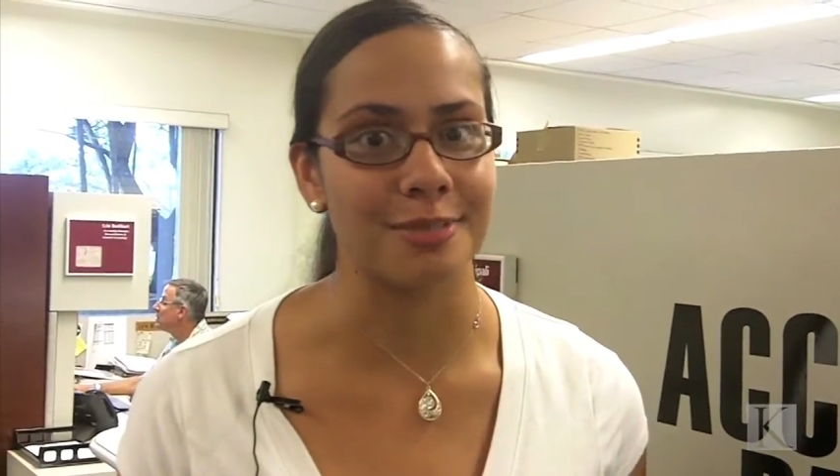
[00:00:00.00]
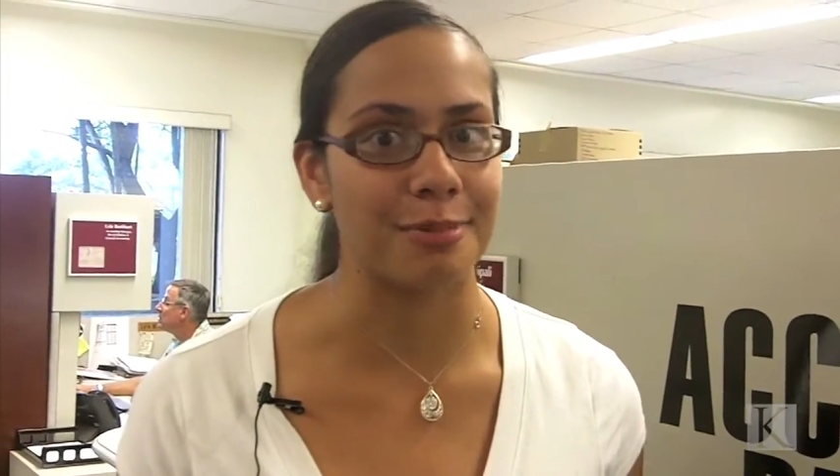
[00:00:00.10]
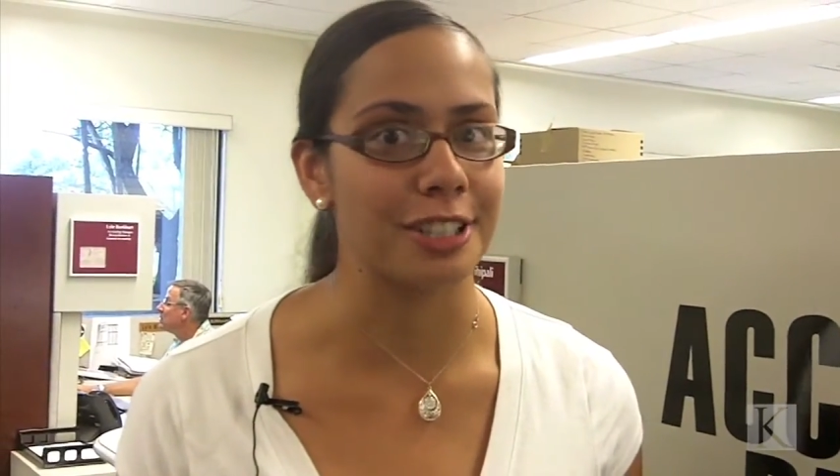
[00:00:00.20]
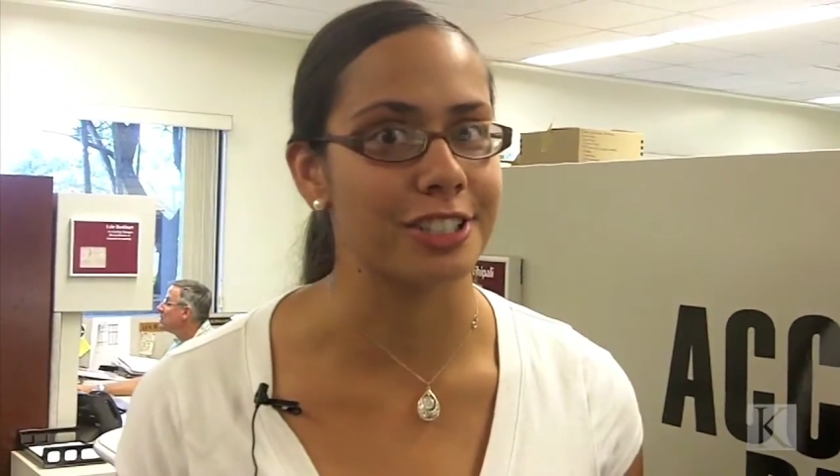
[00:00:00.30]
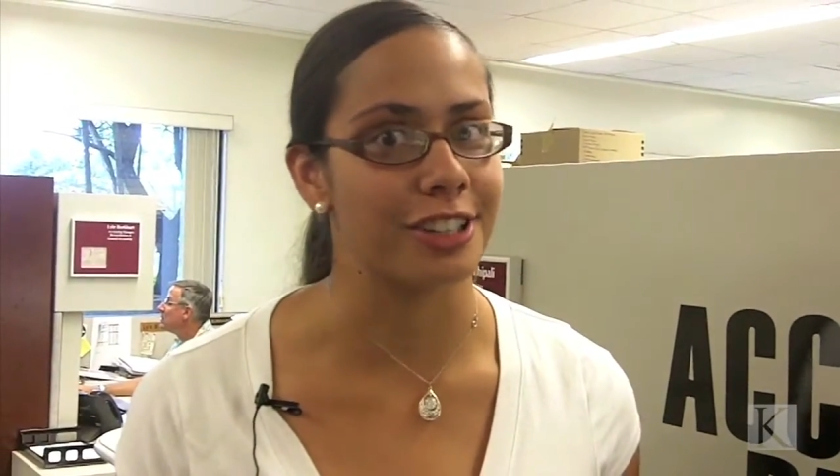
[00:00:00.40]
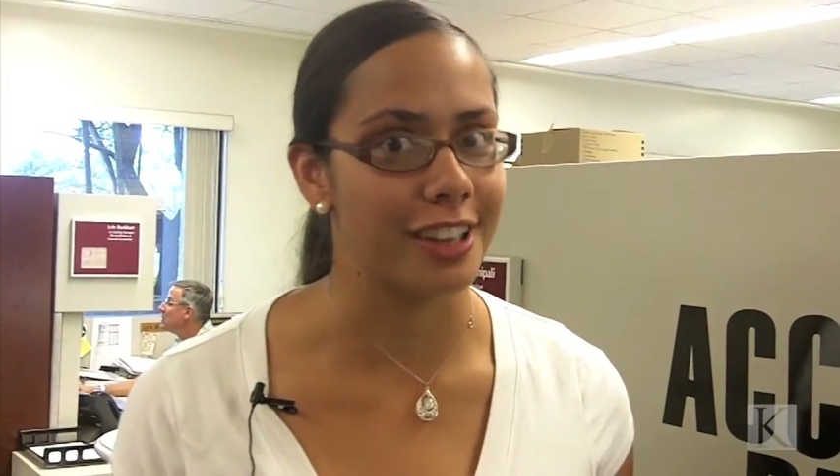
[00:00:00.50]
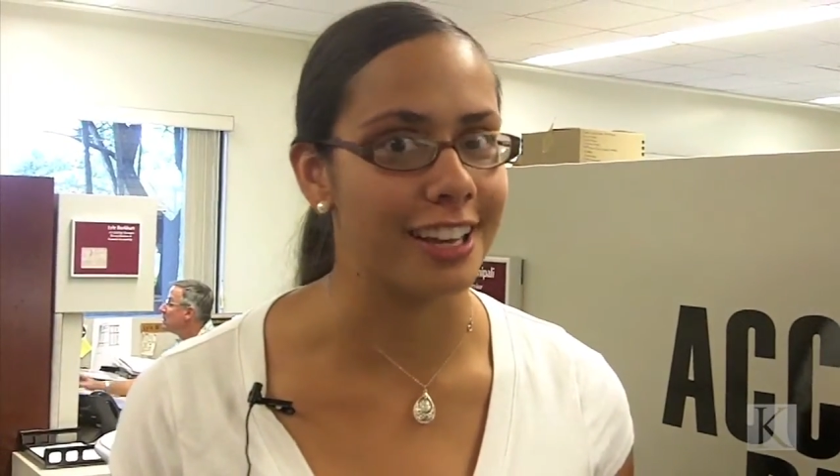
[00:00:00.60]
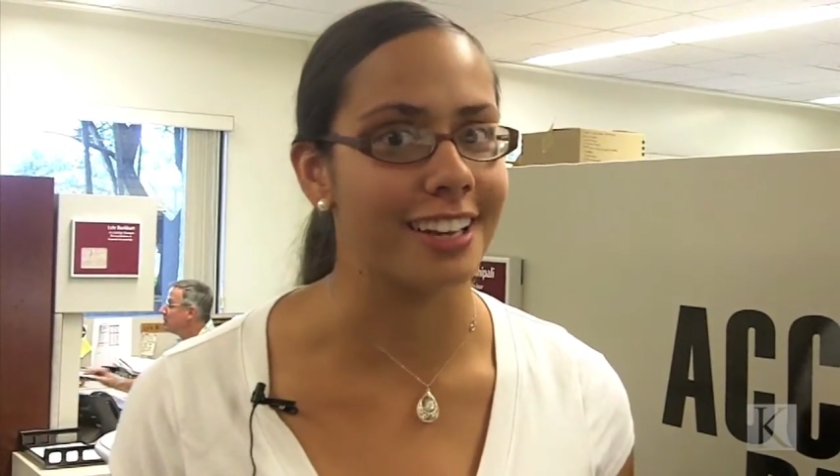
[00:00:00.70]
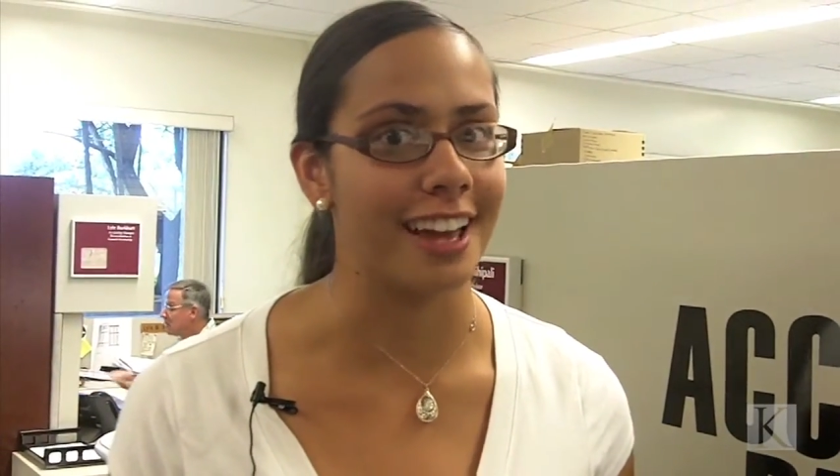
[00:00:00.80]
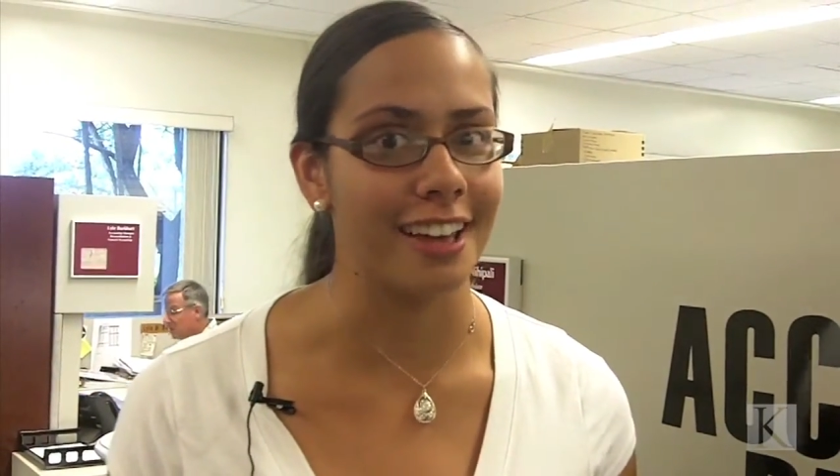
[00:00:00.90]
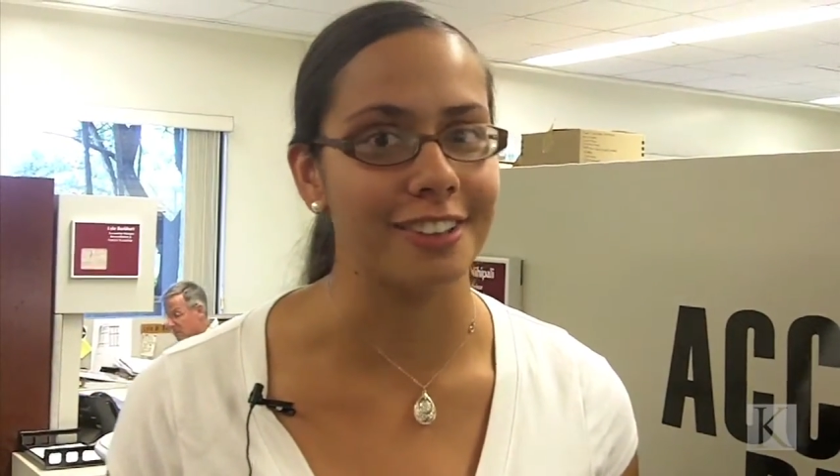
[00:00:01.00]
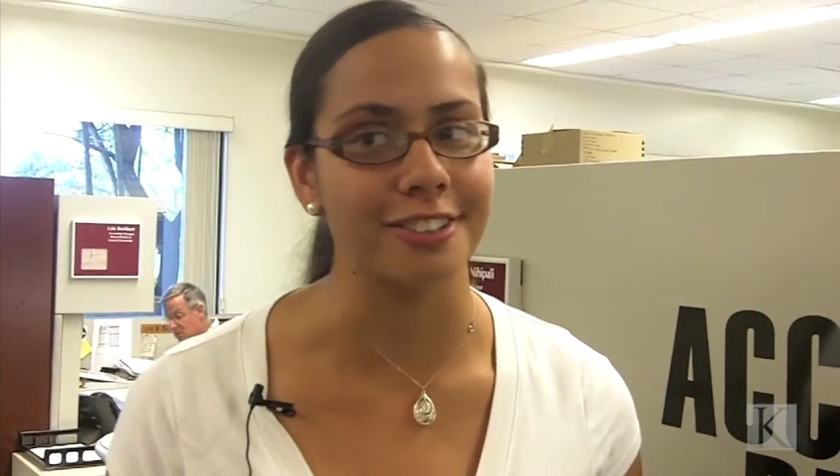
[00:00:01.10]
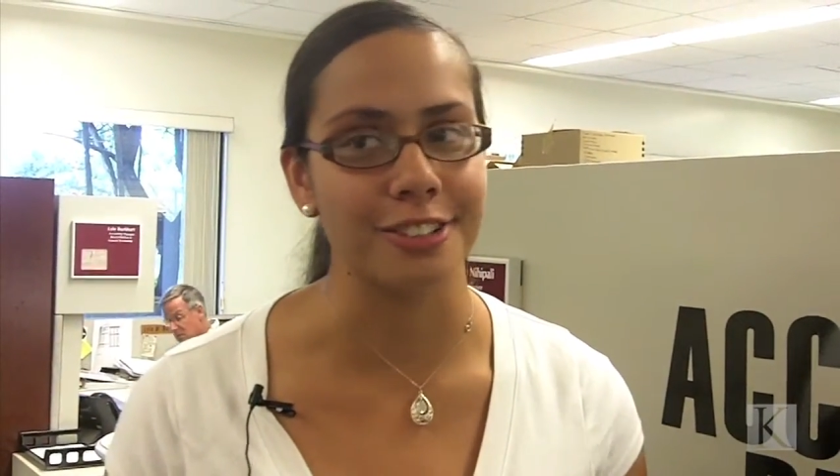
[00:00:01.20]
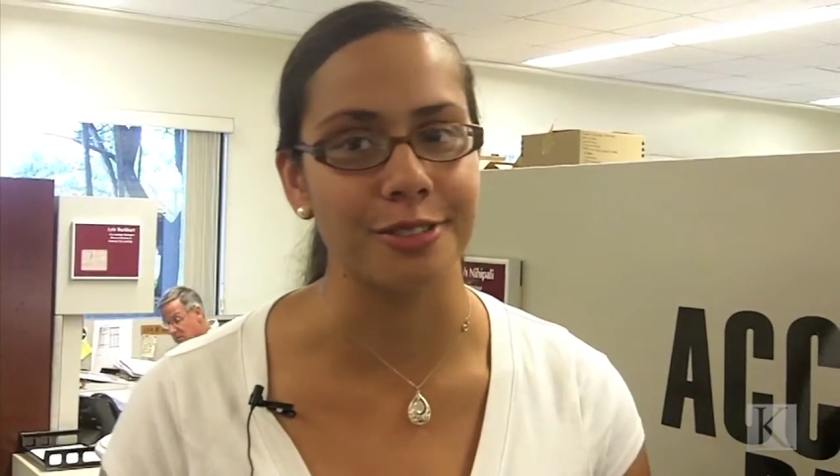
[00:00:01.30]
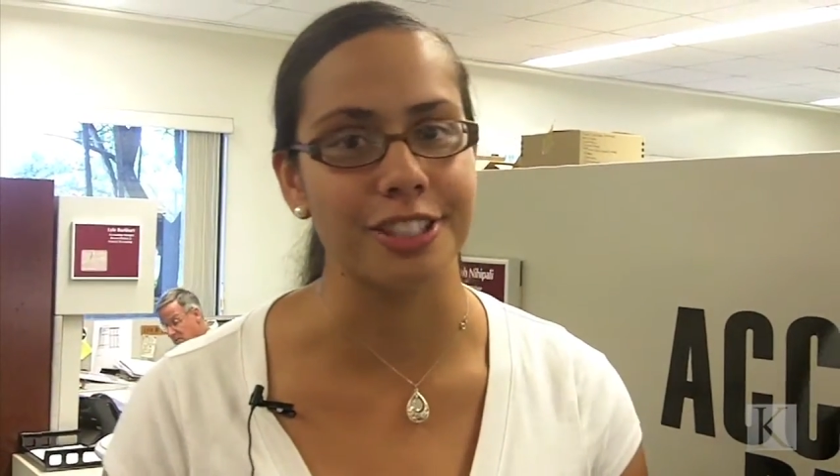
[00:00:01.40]
I'm pretty sure they can
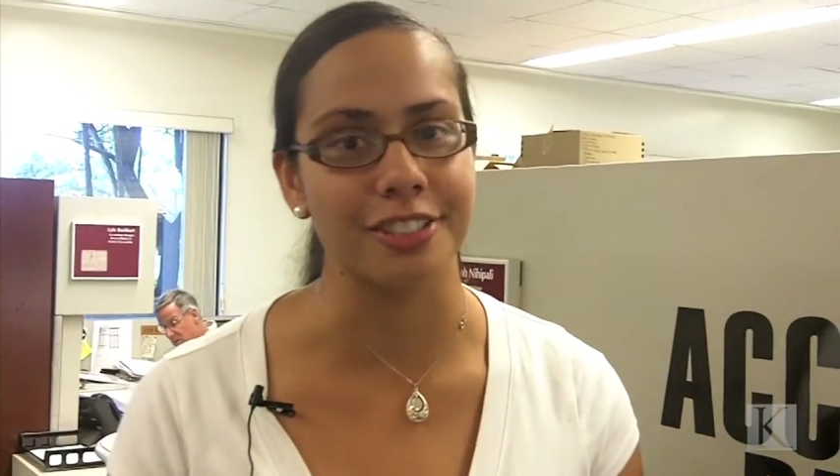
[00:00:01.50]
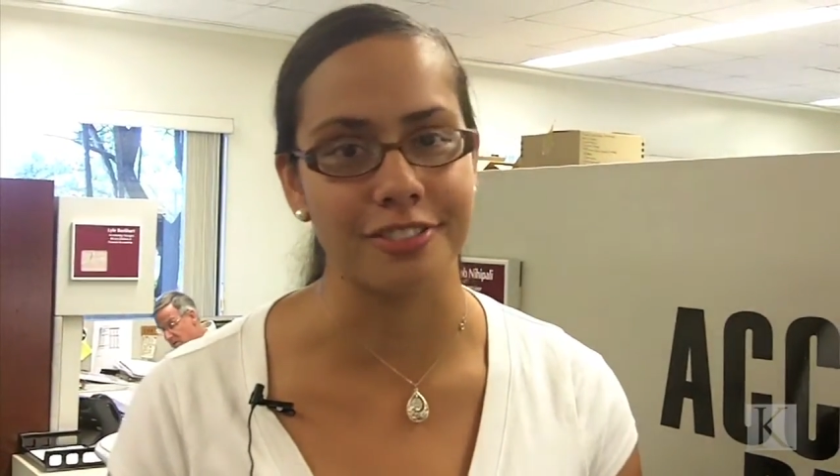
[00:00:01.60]
handle tuition